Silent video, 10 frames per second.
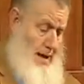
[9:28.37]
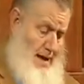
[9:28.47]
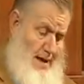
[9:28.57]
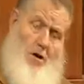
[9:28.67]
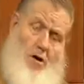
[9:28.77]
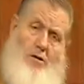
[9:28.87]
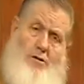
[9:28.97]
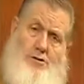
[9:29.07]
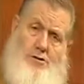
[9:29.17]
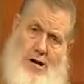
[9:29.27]
and all
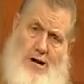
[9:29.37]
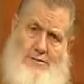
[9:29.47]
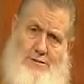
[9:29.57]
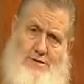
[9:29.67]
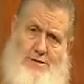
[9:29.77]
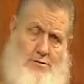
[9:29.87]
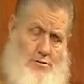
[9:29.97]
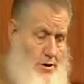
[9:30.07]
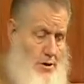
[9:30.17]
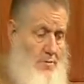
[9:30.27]
of the tribes of
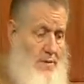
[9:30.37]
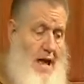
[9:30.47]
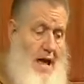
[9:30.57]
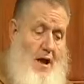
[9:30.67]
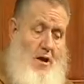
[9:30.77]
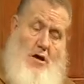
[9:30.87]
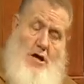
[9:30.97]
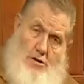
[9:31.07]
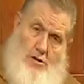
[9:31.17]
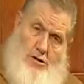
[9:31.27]
Israel, and
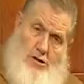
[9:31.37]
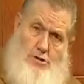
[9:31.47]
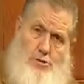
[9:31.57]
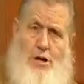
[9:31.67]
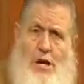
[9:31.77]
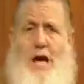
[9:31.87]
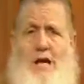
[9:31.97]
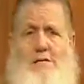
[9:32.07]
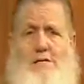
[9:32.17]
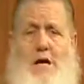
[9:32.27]
the
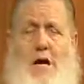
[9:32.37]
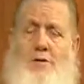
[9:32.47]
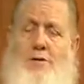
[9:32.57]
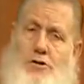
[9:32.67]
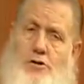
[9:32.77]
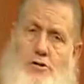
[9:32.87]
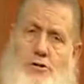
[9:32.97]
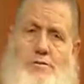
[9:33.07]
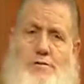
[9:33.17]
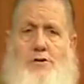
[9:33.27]
Israelites, and the
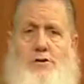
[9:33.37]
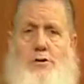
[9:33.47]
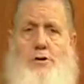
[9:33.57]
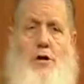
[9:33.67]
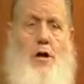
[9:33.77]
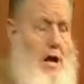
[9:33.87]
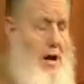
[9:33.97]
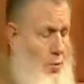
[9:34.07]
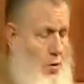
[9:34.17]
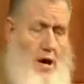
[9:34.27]
children of Israel.
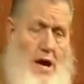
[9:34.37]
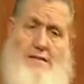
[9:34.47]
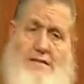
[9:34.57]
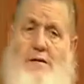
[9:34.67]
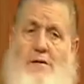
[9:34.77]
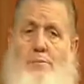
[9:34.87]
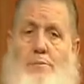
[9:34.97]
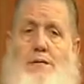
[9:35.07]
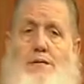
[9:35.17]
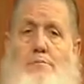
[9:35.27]
And we're asking the
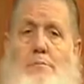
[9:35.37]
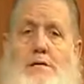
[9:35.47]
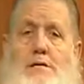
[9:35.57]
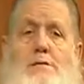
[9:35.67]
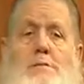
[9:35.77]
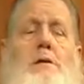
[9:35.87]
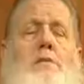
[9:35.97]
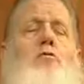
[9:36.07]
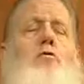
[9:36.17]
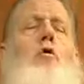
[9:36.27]
peace and blessings be
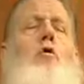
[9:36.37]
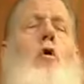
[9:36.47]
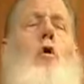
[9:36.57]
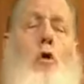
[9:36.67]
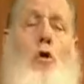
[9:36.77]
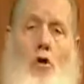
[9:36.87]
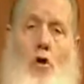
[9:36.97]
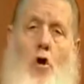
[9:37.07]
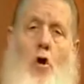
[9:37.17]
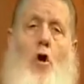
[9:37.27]
for all
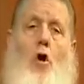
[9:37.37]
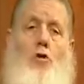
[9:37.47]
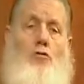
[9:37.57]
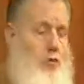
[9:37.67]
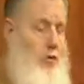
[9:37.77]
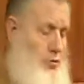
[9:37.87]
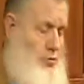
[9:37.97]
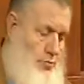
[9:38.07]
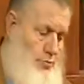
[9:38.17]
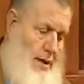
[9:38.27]
of those
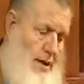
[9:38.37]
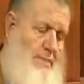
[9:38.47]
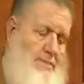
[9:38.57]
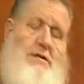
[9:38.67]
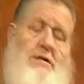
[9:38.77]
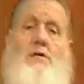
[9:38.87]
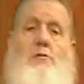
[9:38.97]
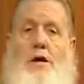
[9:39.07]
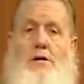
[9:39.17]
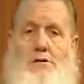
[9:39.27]
who believed and did
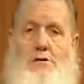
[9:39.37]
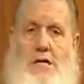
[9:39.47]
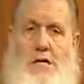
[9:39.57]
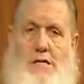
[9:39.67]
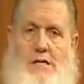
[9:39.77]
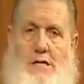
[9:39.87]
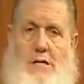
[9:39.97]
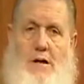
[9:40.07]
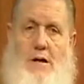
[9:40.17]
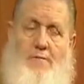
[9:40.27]
righteous deeds
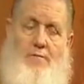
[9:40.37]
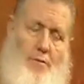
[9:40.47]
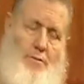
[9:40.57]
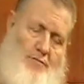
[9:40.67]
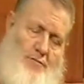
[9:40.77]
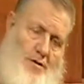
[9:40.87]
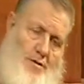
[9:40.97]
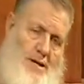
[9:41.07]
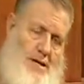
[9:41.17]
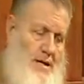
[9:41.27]
from the very
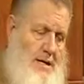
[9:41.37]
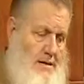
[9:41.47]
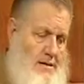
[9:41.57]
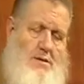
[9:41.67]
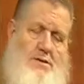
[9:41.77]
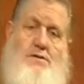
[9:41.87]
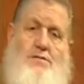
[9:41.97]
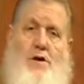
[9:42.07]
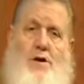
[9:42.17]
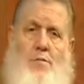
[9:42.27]
beginning until this
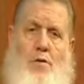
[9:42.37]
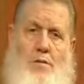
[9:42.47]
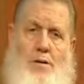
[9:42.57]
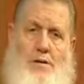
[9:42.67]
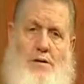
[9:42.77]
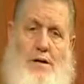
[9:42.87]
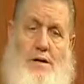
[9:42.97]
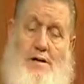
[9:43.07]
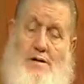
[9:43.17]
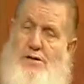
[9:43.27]
very moment.
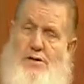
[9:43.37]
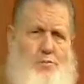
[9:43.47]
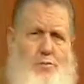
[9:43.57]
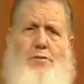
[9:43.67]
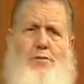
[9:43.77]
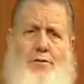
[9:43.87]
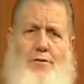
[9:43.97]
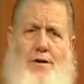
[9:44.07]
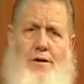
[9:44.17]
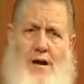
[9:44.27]
This is a beautiful
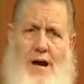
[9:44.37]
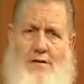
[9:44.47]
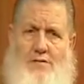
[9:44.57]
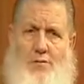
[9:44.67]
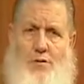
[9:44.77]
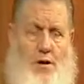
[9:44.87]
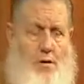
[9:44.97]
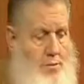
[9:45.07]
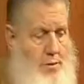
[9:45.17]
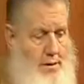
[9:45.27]
thing to ask for in
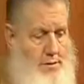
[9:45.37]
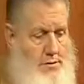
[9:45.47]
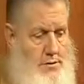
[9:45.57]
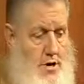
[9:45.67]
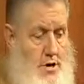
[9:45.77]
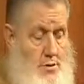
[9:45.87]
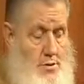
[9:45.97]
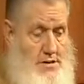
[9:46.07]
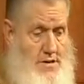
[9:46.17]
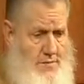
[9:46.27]
our prayers. We
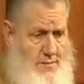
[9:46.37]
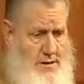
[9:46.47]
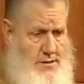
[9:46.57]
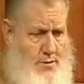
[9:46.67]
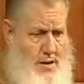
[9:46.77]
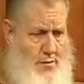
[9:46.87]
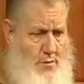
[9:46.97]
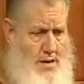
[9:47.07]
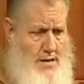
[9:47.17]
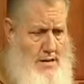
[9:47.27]
see from this right
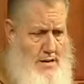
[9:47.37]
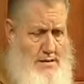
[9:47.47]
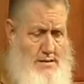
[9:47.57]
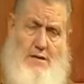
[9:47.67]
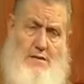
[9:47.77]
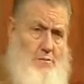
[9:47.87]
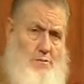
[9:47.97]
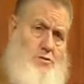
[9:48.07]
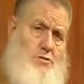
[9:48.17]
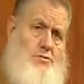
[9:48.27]
away that it's not the
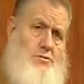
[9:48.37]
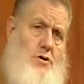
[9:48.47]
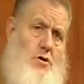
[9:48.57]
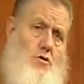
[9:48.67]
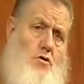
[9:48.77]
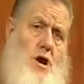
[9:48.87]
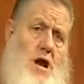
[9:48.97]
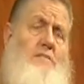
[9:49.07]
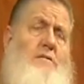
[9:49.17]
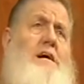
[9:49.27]
Muslims who are
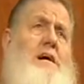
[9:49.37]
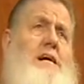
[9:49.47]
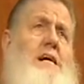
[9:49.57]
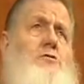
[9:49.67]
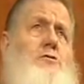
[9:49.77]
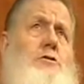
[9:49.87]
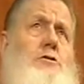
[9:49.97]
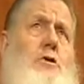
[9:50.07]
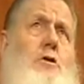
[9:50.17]
having a hatred